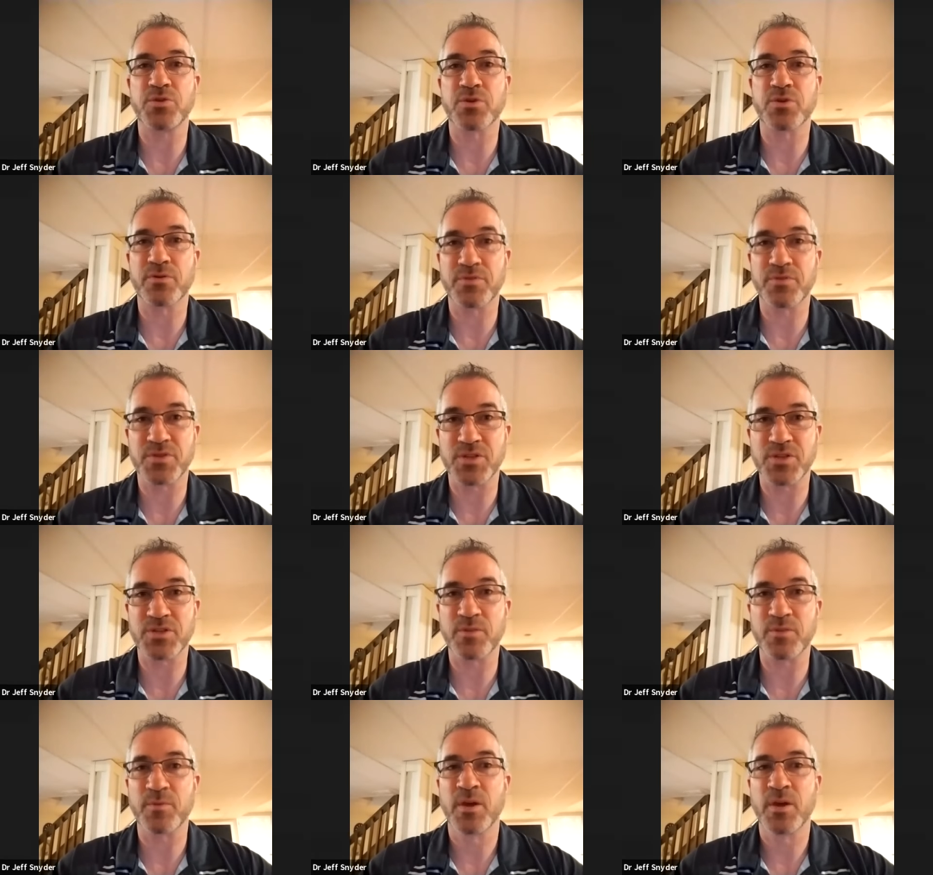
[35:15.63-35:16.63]
nervous
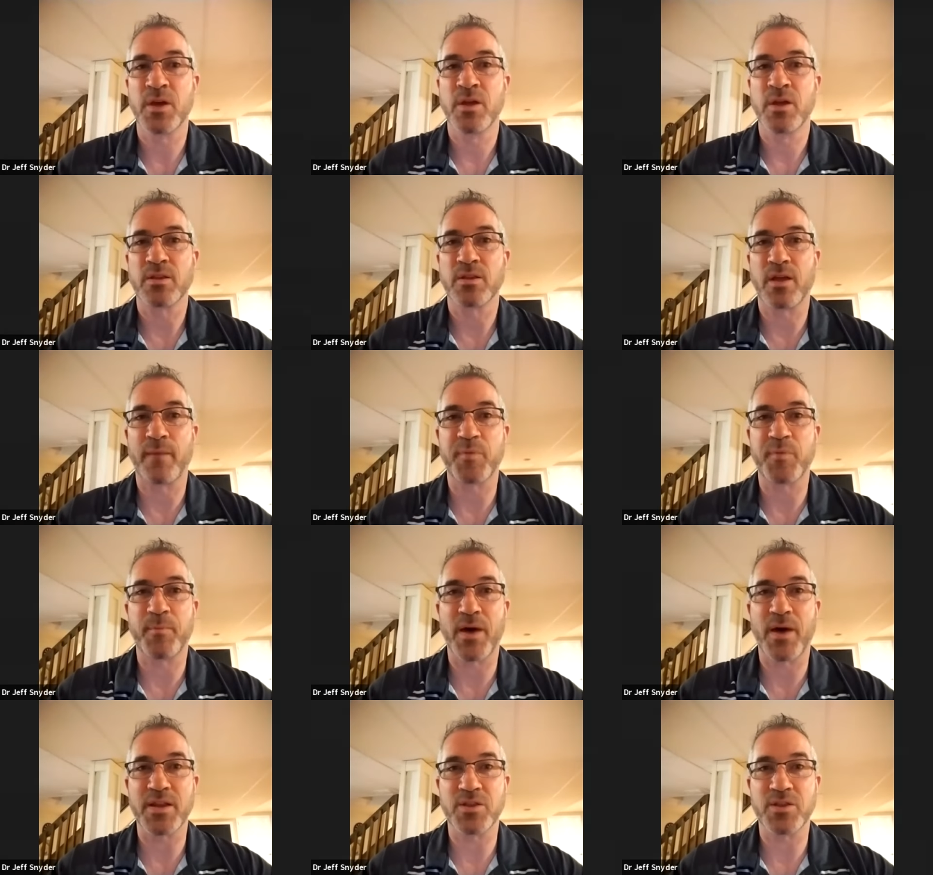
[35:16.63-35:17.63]
system to help the
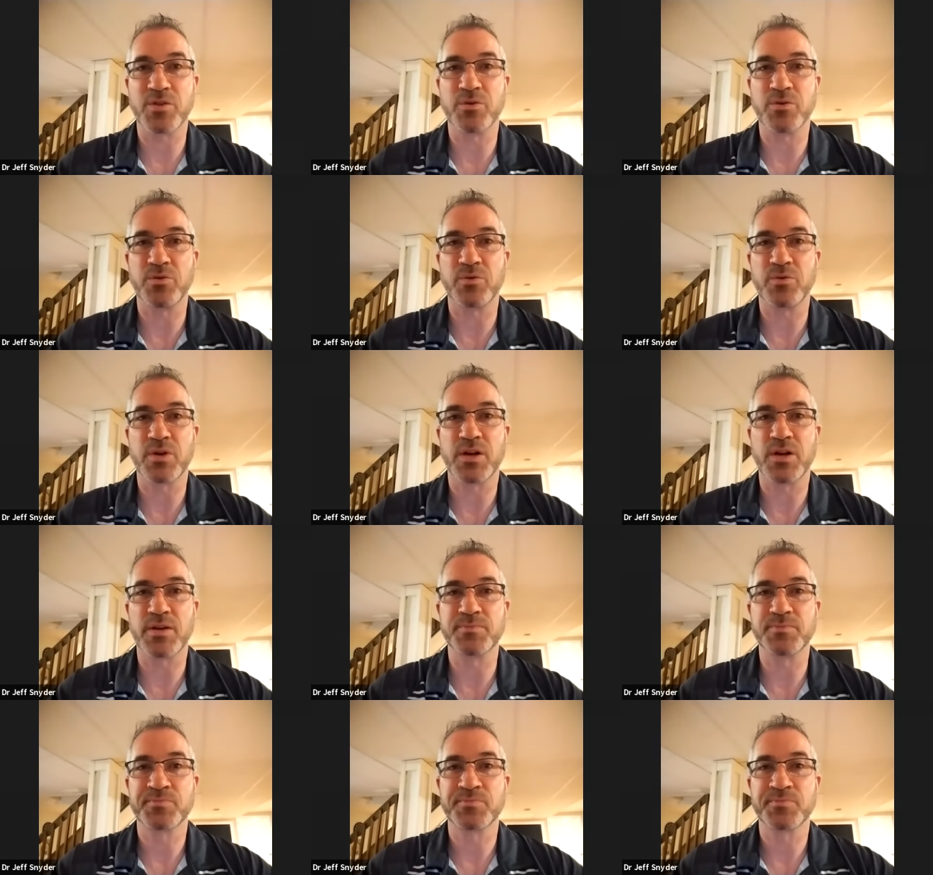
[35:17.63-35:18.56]
body to, uh,